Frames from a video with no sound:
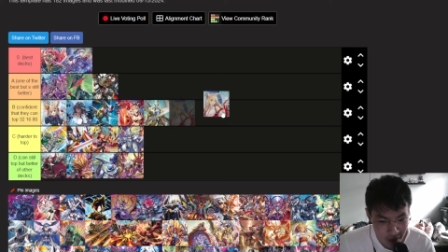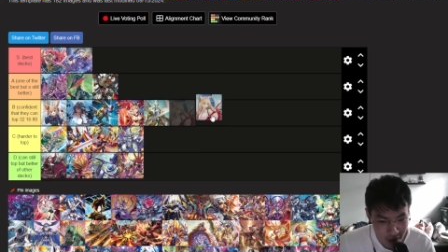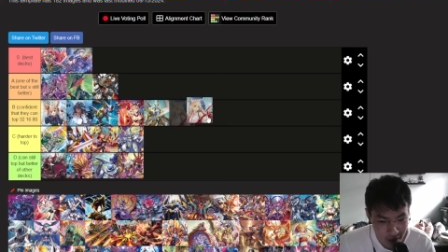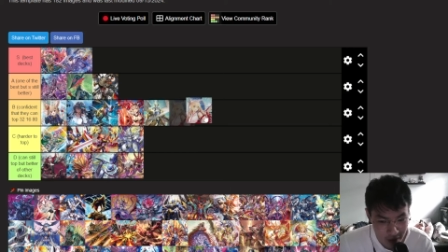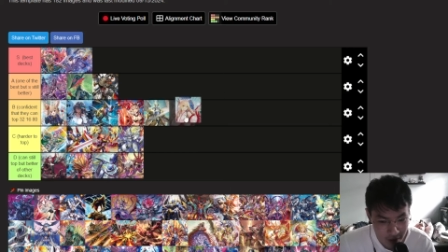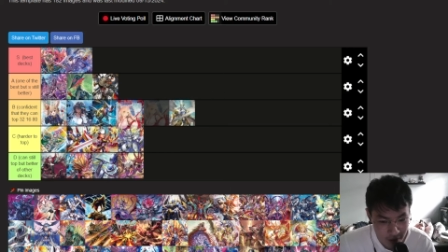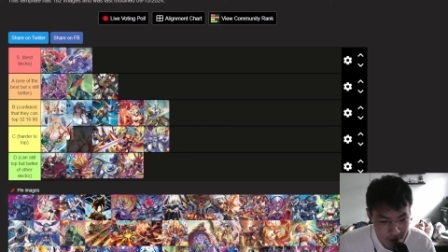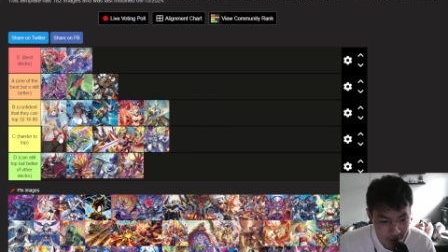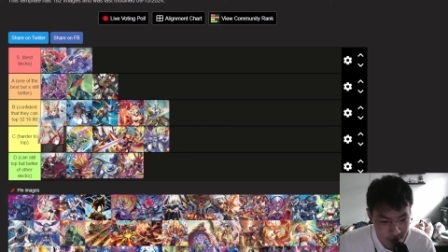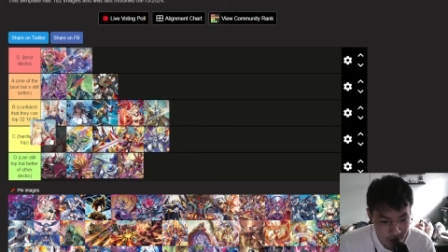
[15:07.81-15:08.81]
Like
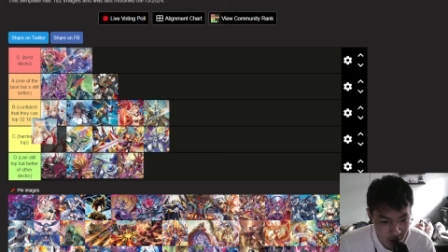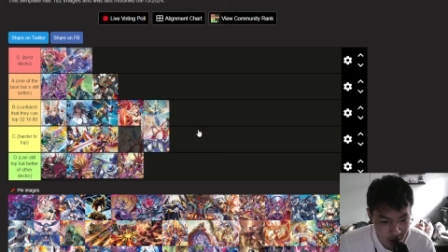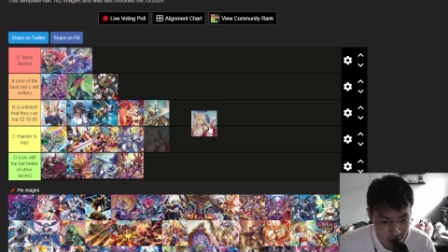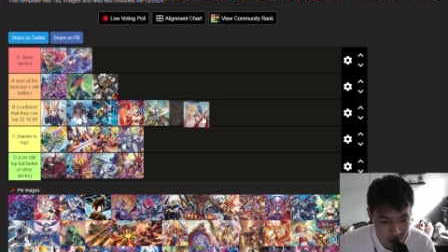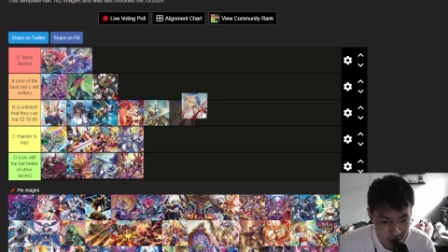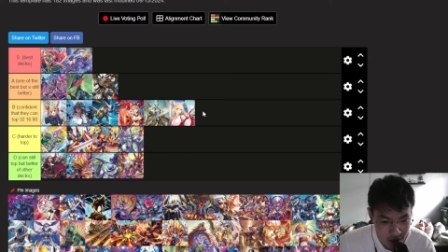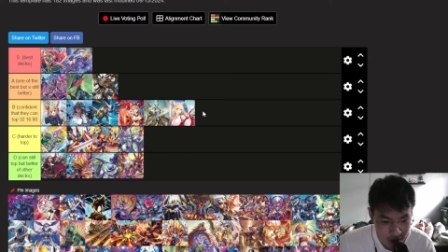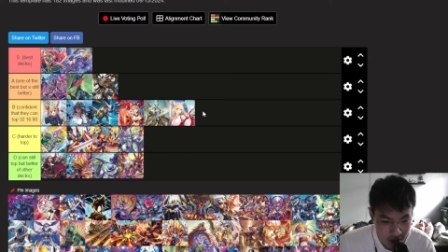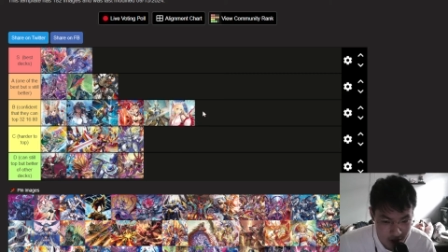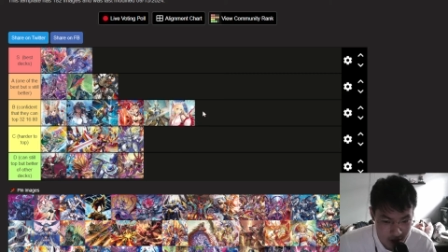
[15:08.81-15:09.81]
a lot of these
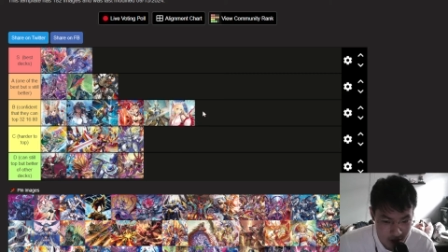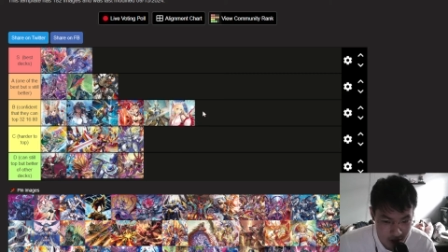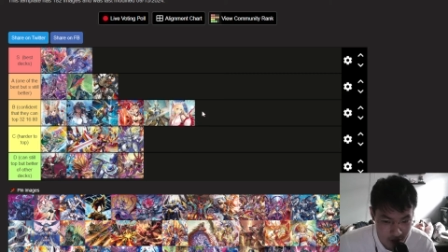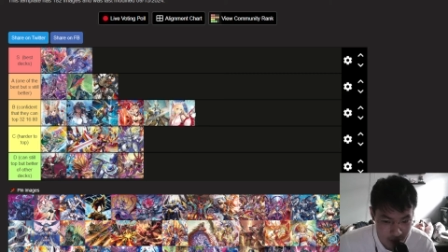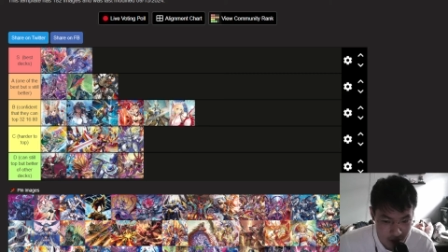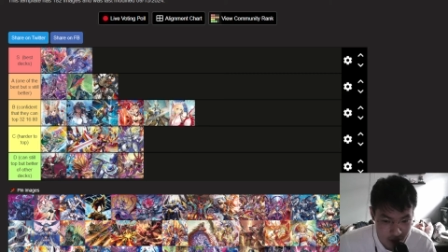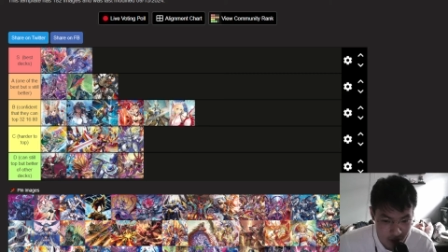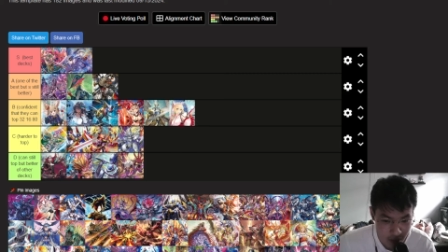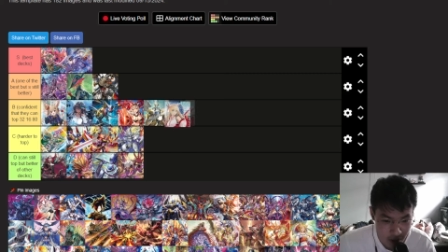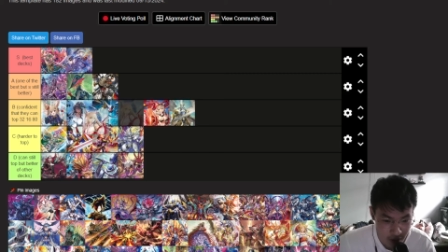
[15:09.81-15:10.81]
decks, it depends on the
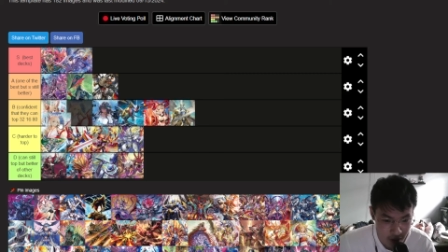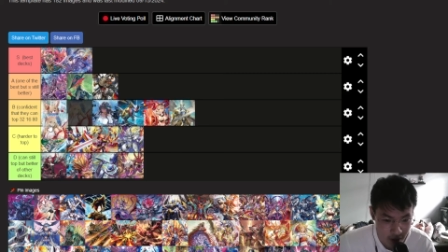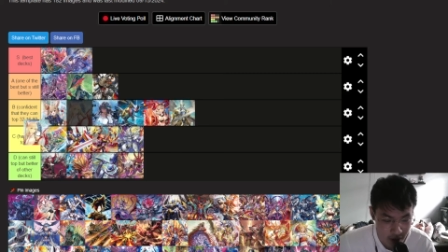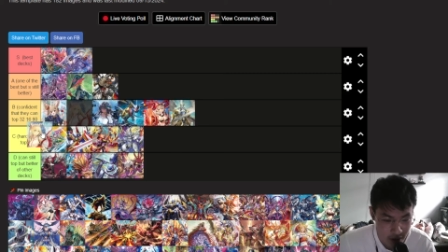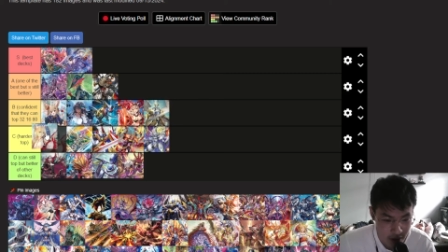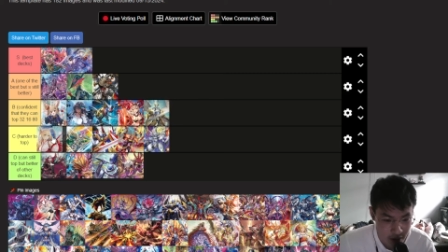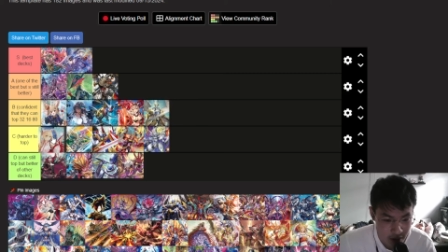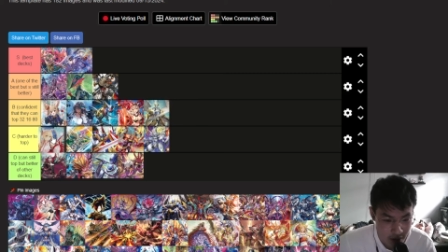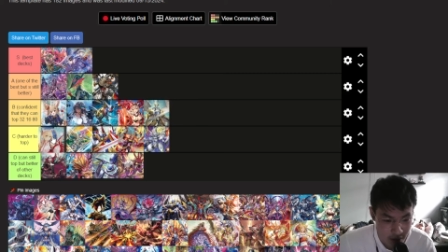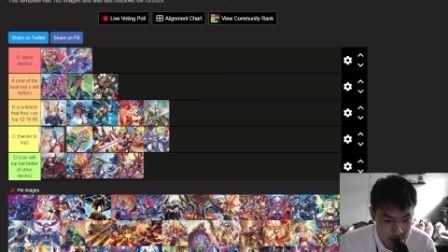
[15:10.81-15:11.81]
player,
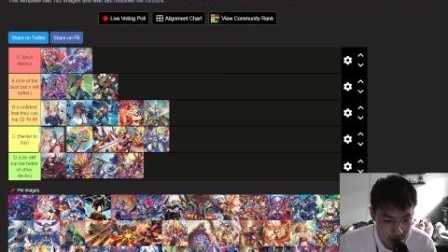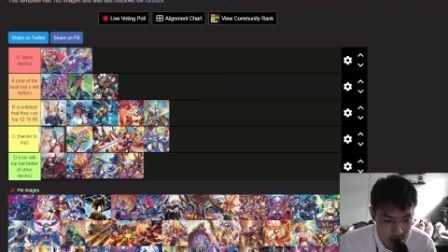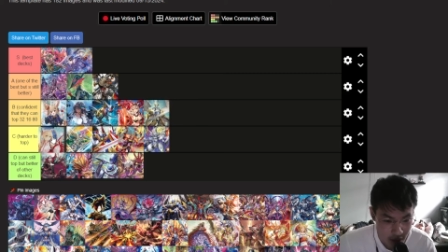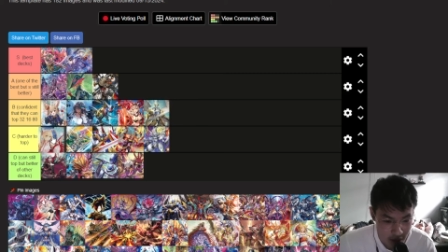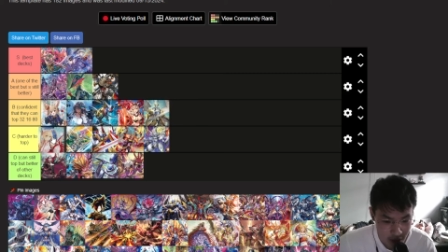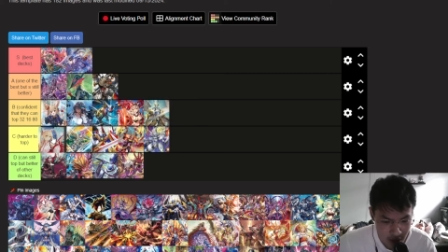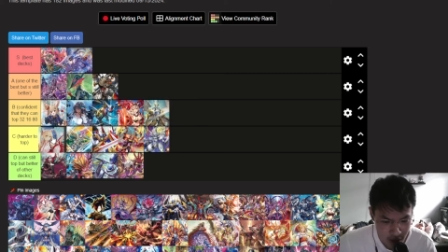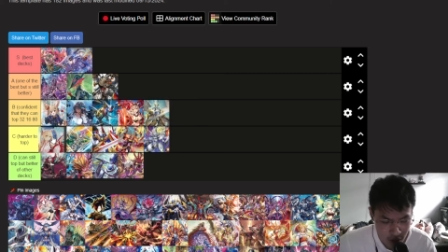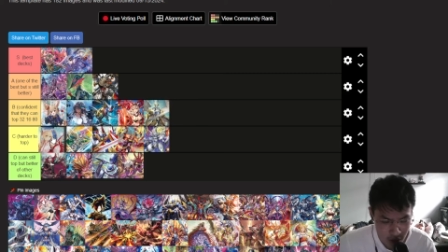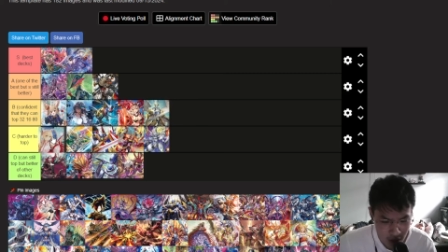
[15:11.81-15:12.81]
but I think
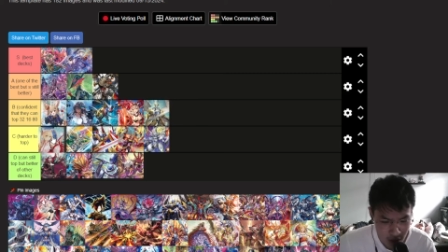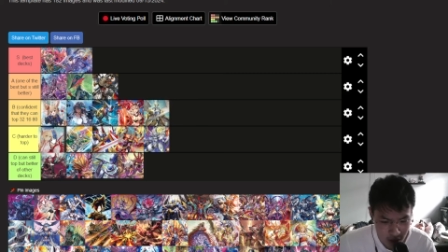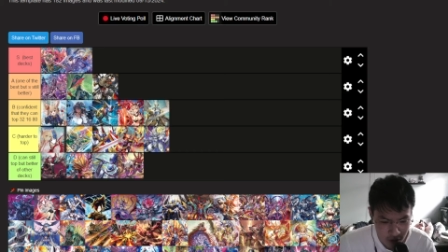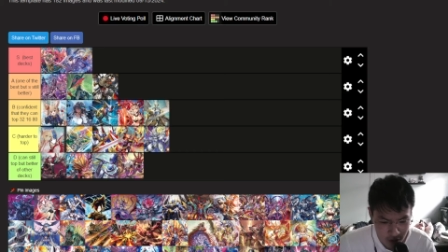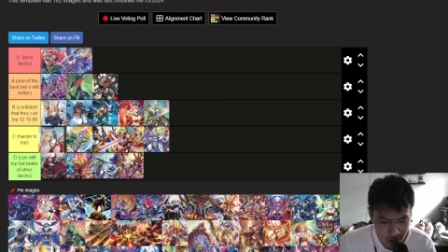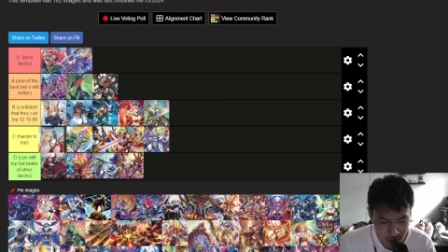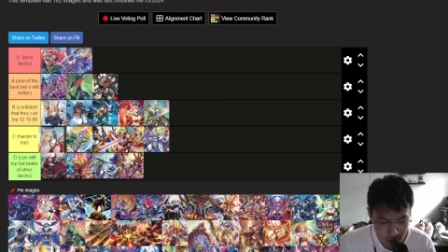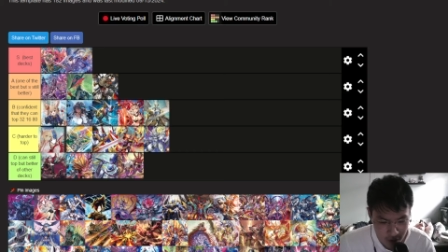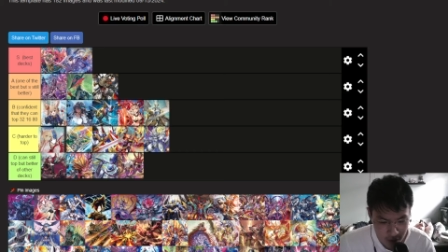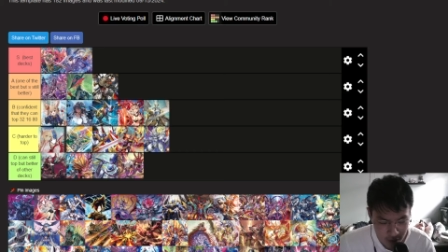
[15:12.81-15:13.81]
you a lot of
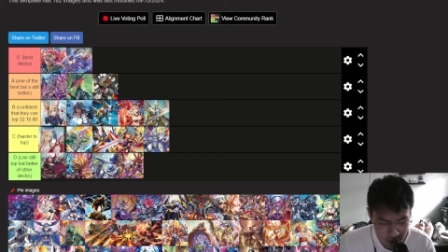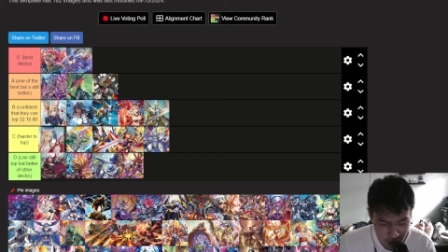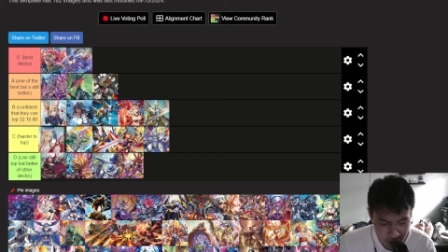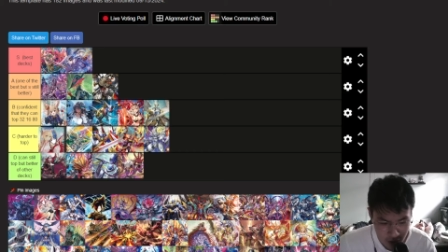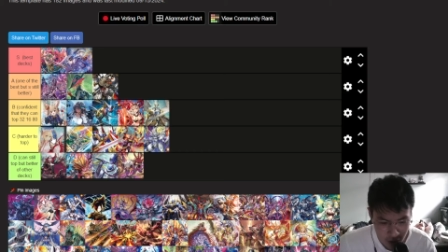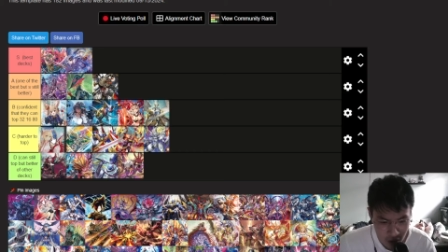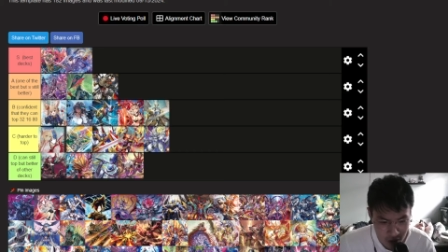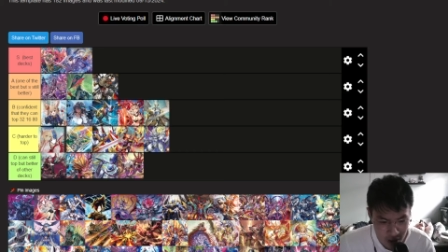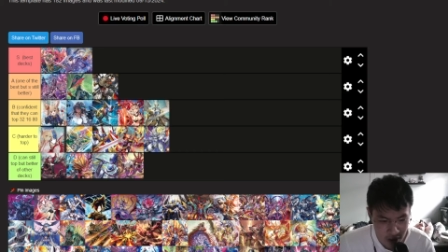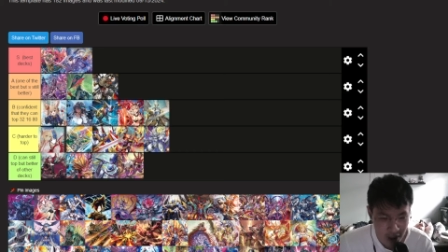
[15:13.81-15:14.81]
decks right now has
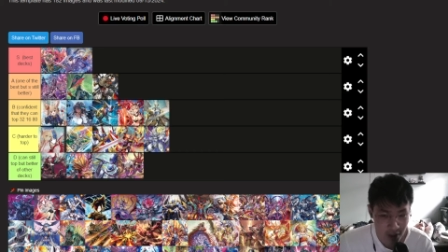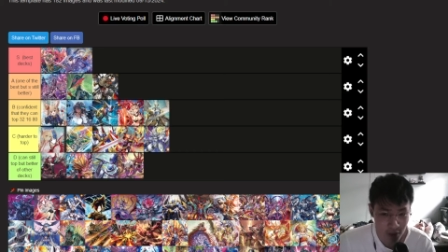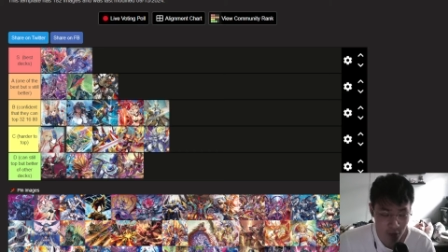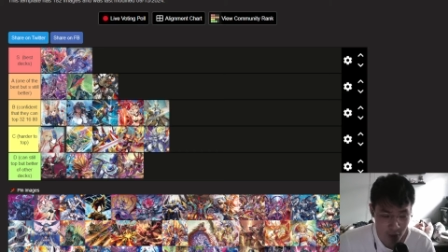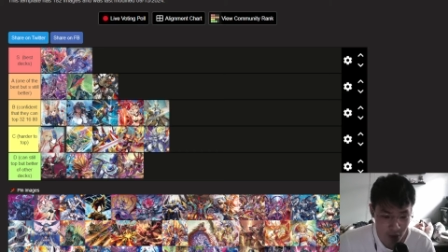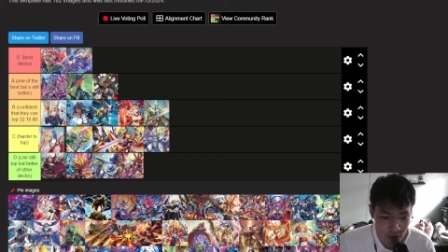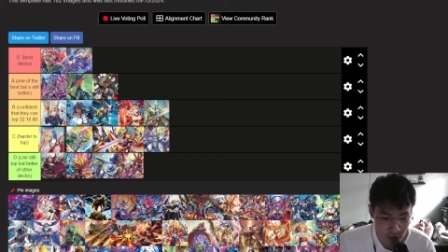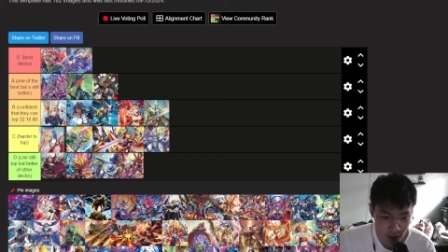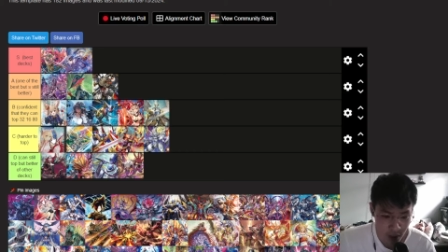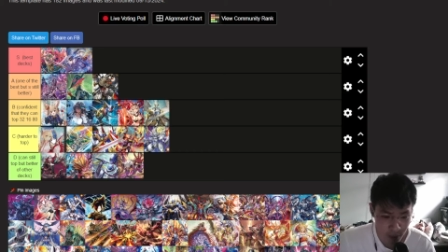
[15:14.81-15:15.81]
a chance to
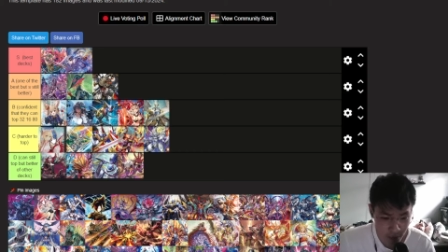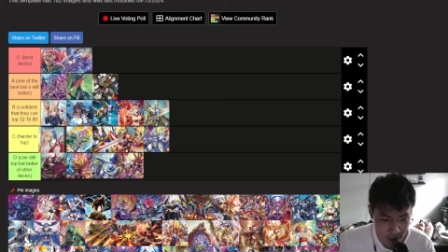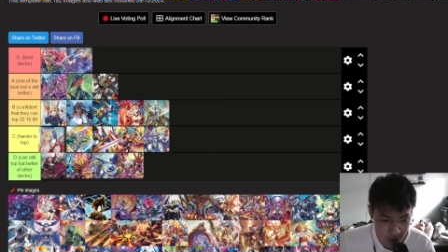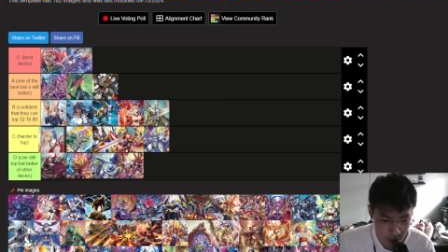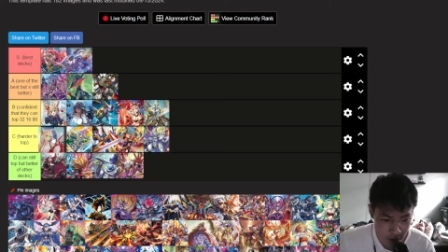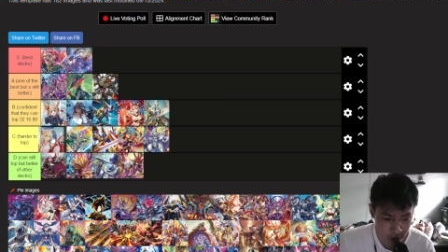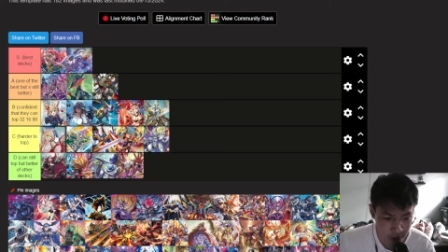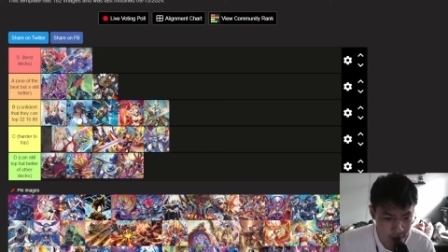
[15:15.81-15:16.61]
top and win.